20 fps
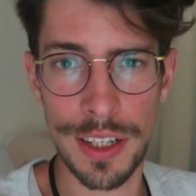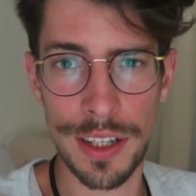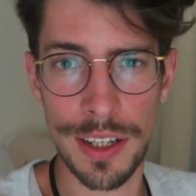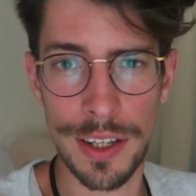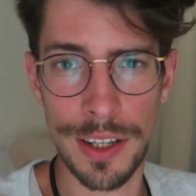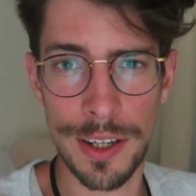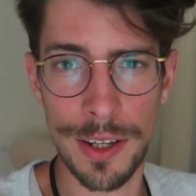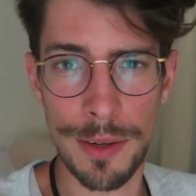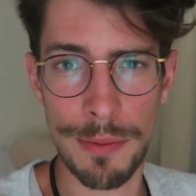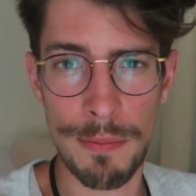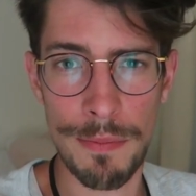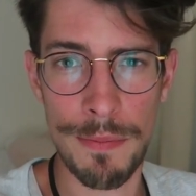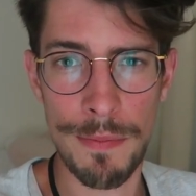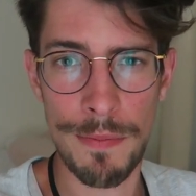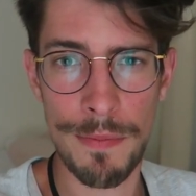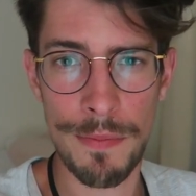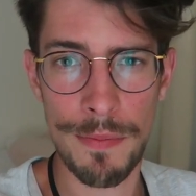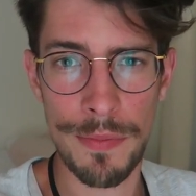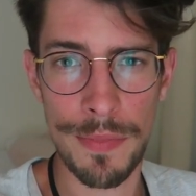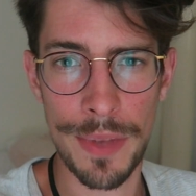
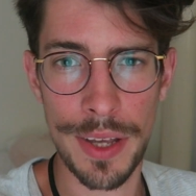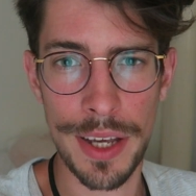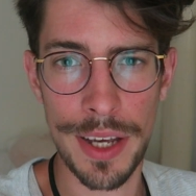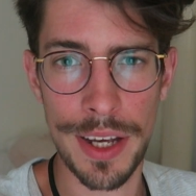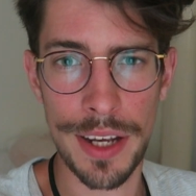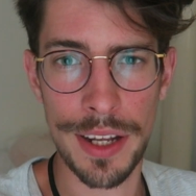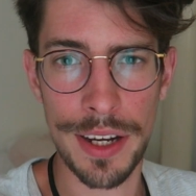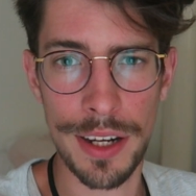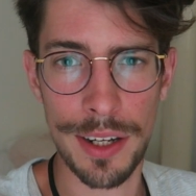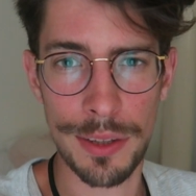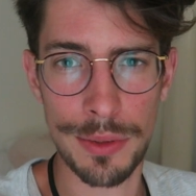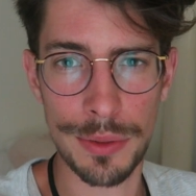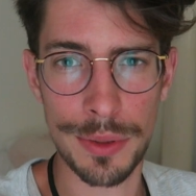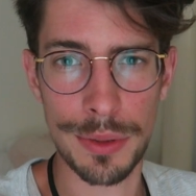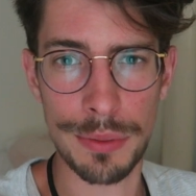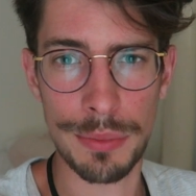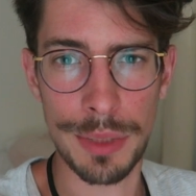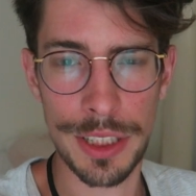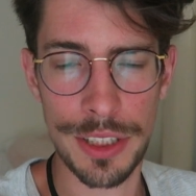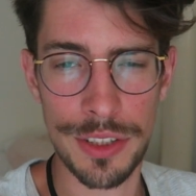And I
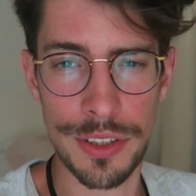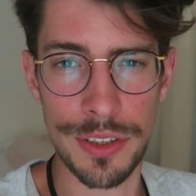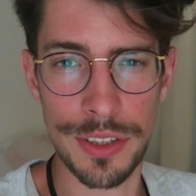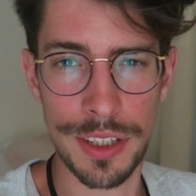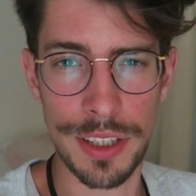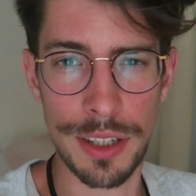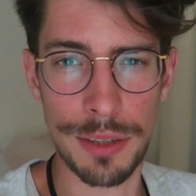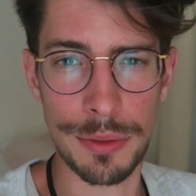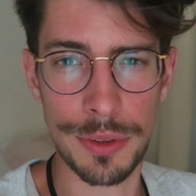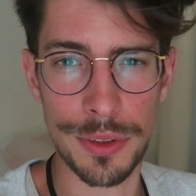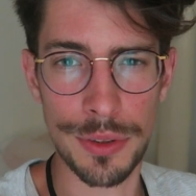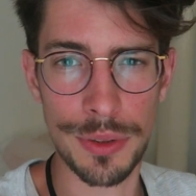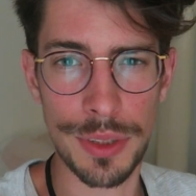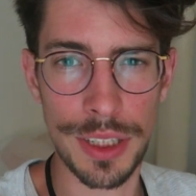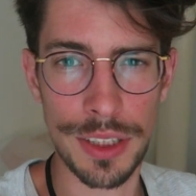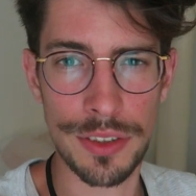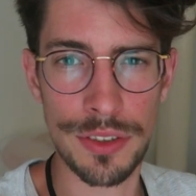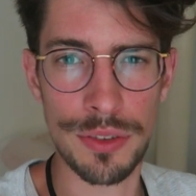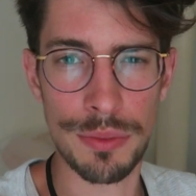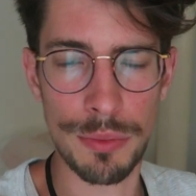will make sure that I will do
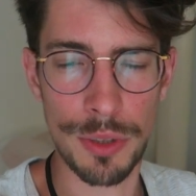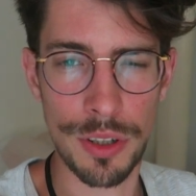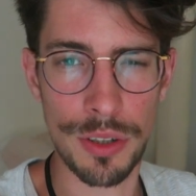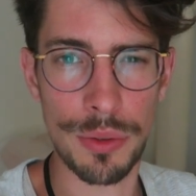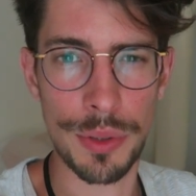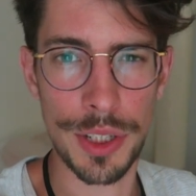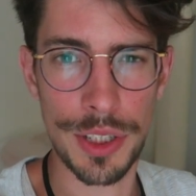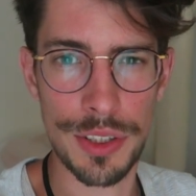that tomorrow.